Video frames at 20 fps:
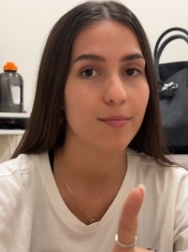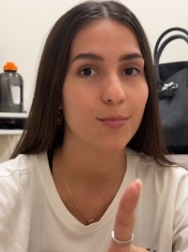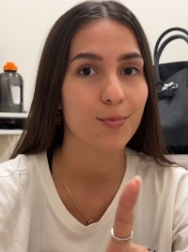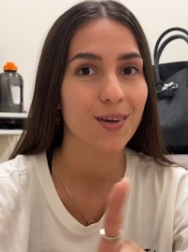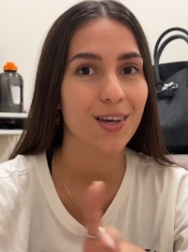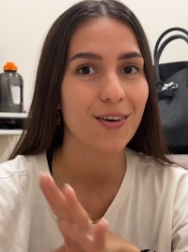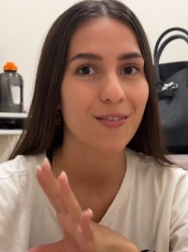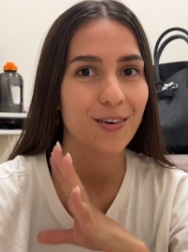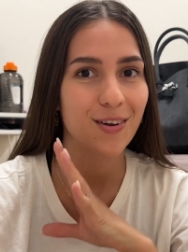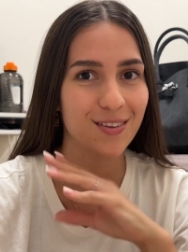
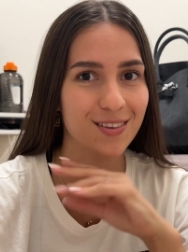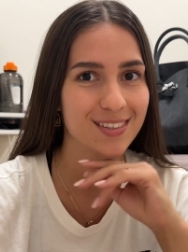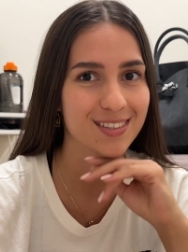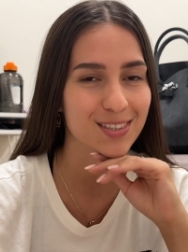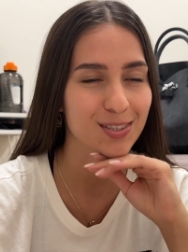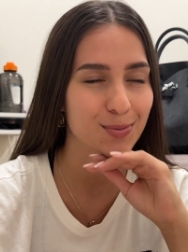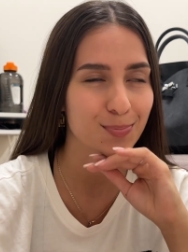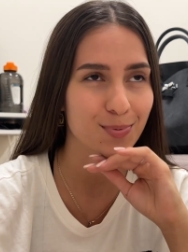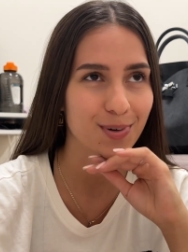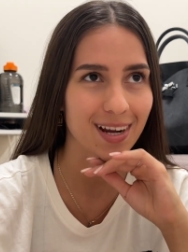we have all the
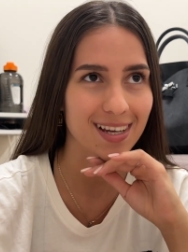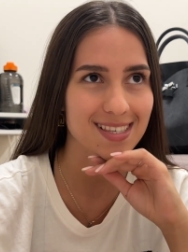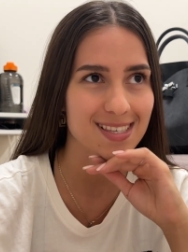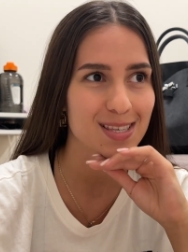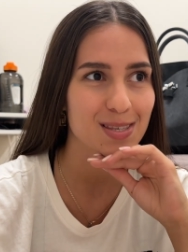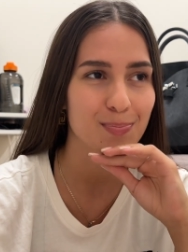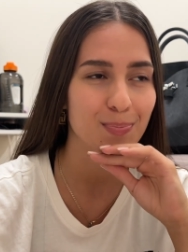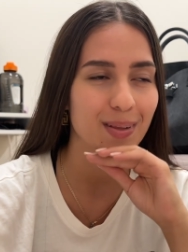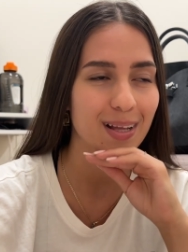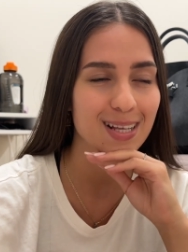
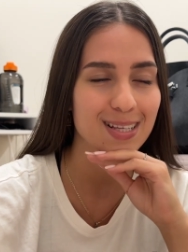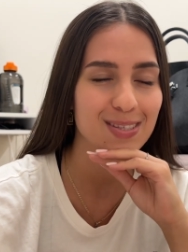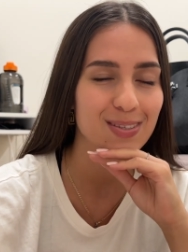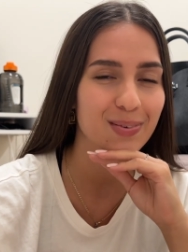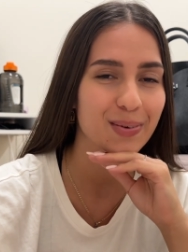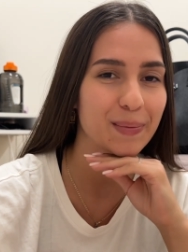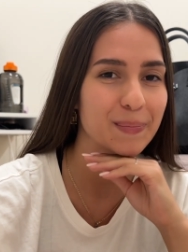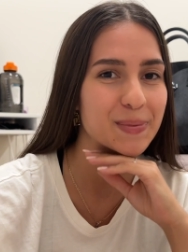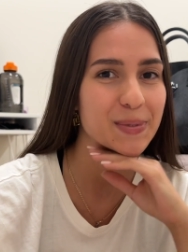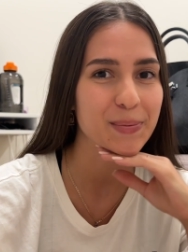surprises planned,
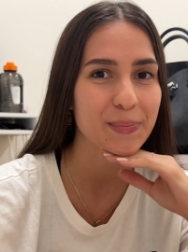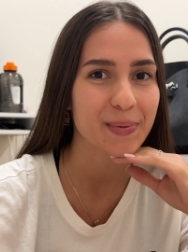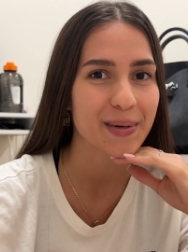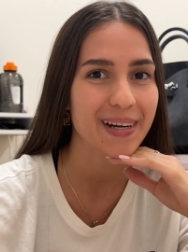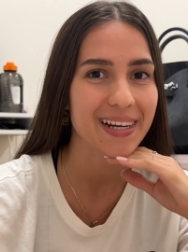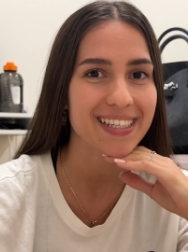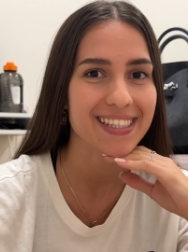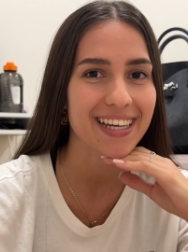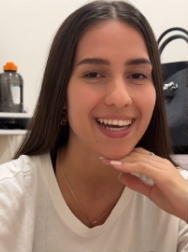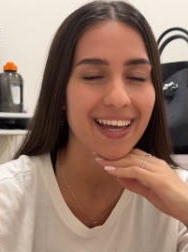so I'm super
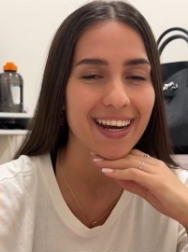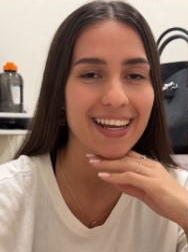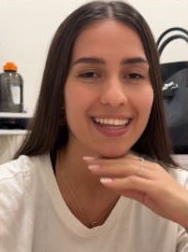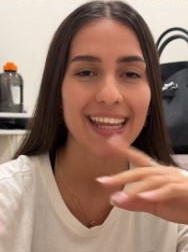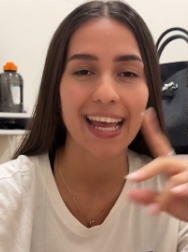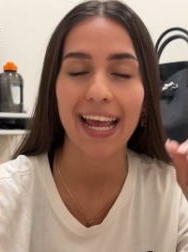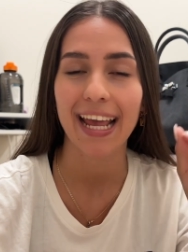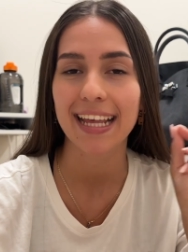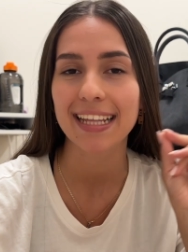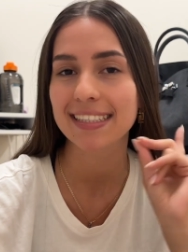
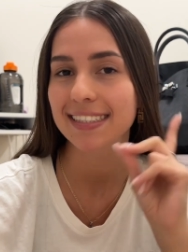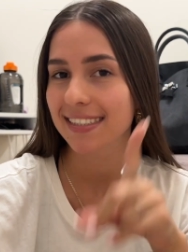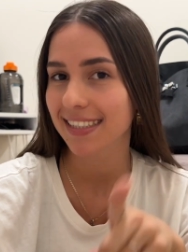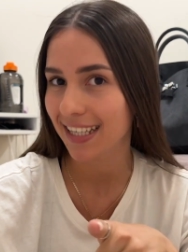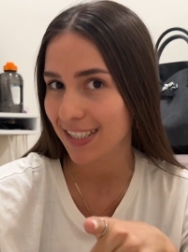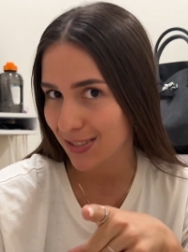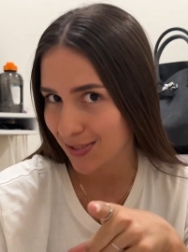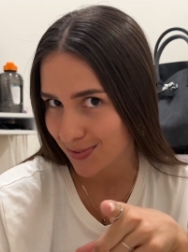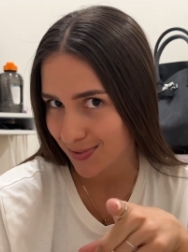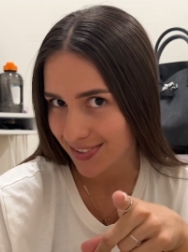excited and
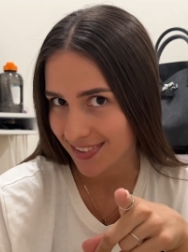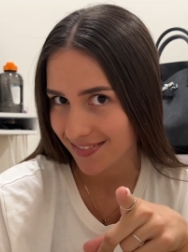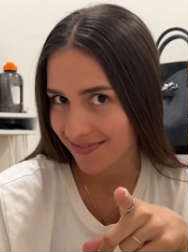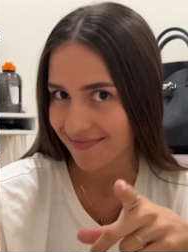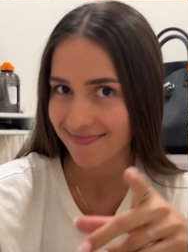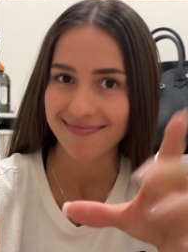stay tuned.